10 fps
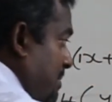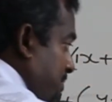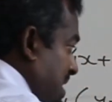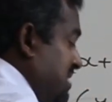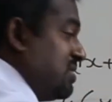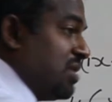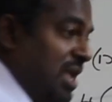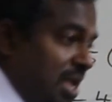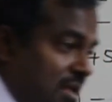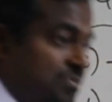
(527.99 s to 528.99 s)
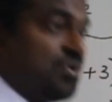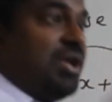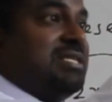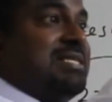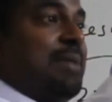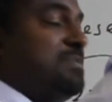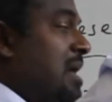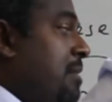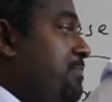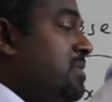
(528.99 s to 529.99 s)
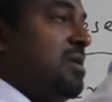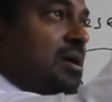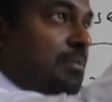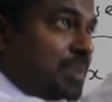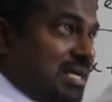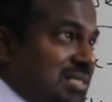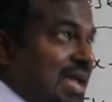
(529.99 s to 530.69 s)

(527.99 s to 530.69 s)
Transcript: plus three, three steps up, plus